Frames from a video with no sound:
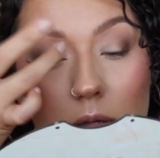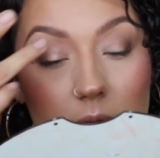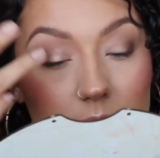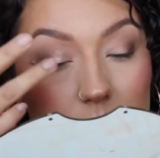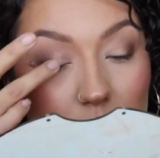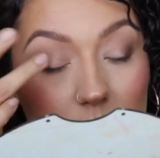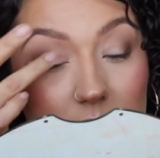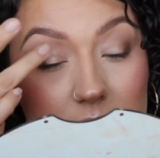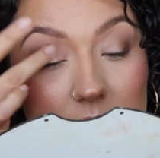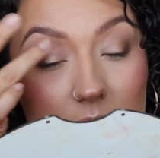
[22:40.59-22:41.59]
It's
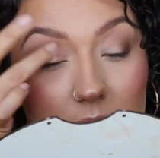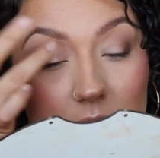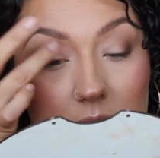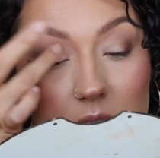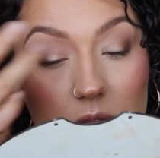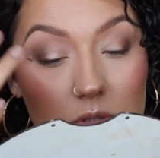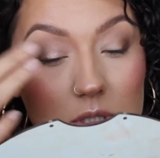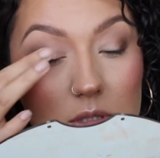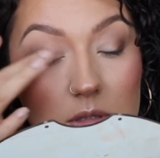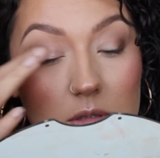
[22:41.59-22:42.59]
really sticky, so
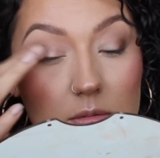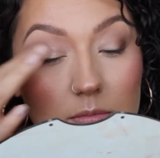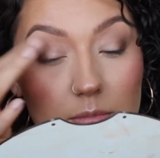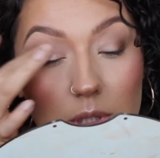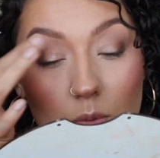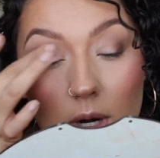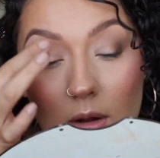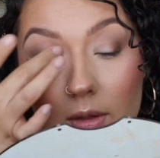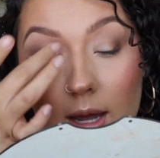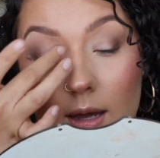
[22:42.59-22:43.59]
just beware
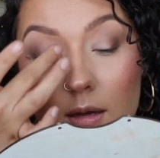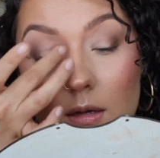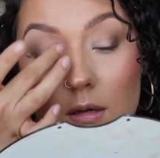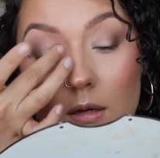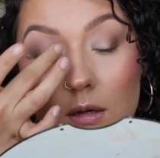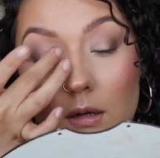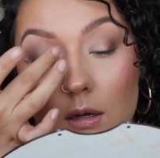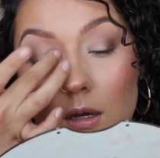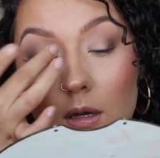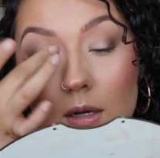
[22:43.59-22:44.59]
of that.
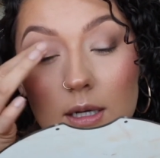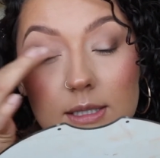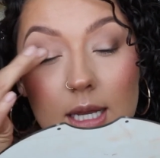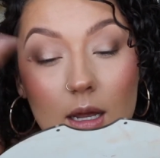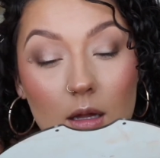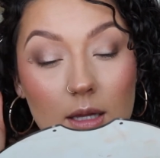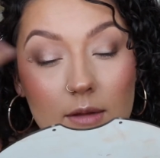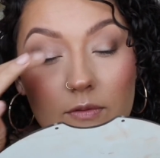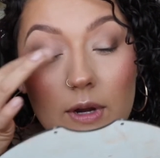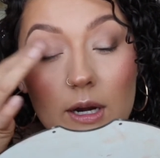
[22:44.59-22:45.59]
Gonna take a
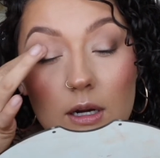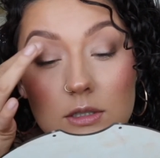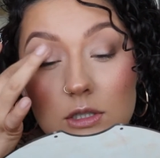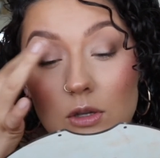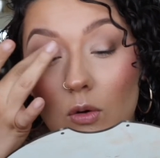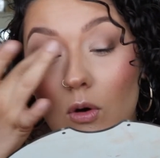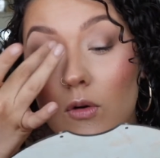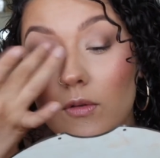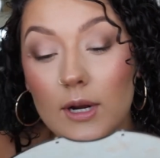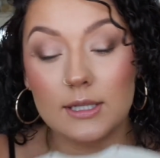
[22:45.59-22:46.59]
clean finger, just go
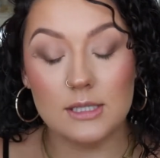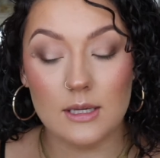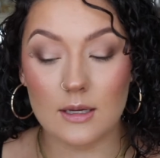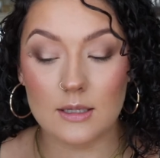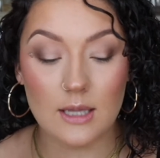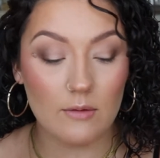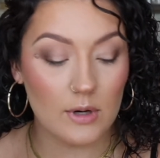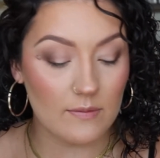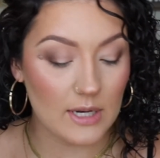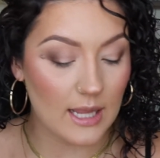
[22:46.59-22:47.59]
over it to get
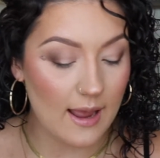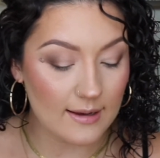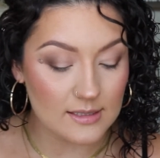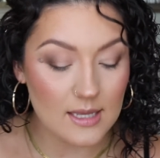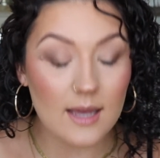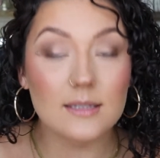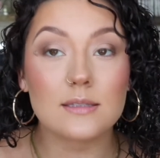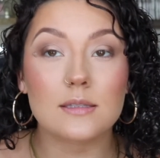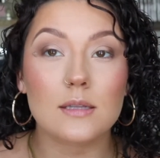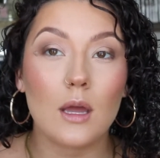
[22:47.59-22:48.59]
rid of any
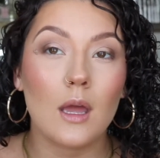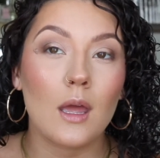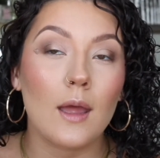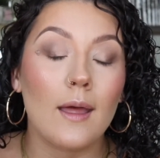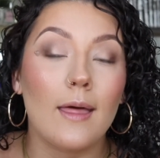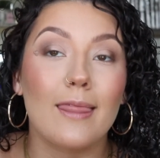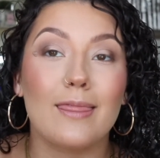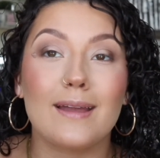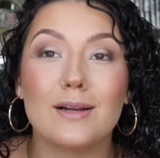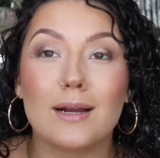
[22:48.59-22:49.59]
excess.
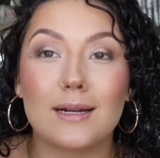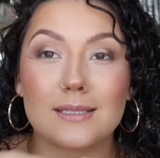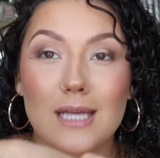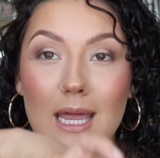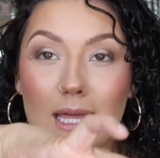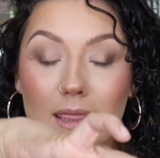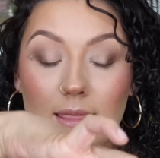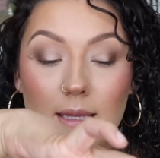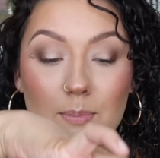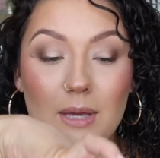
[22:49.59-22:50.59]
Then you're gonna take
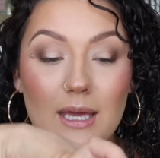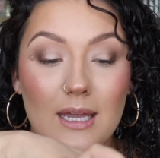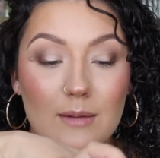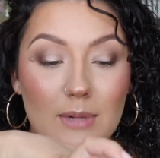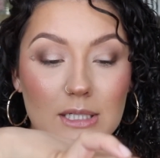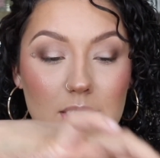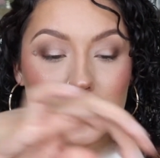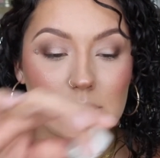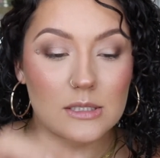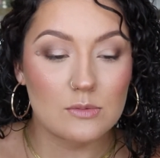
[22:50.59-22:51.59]
the
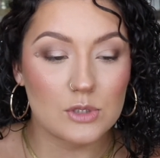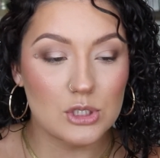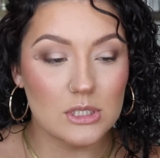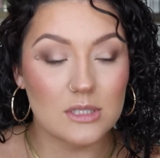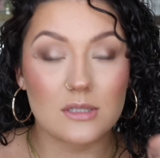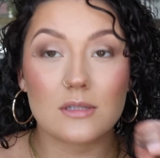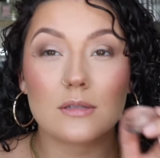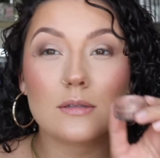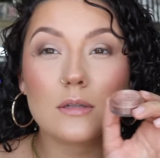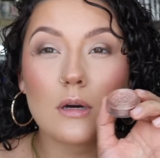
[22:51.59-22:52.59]
pigment, which is,
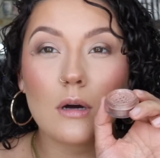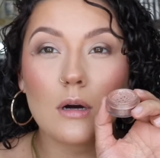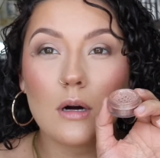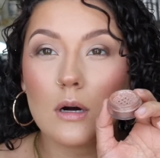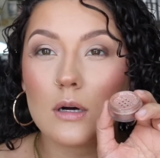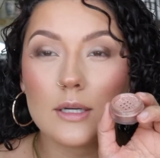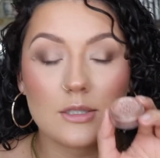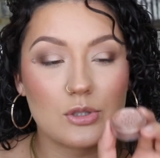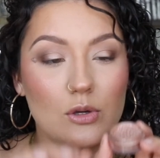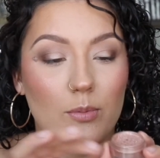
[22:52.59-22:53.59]
oh,
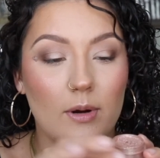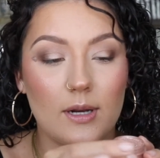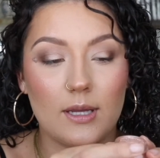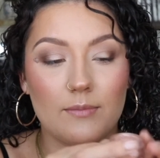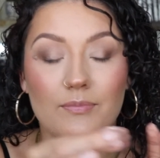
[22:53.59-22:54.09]
it's so pretty.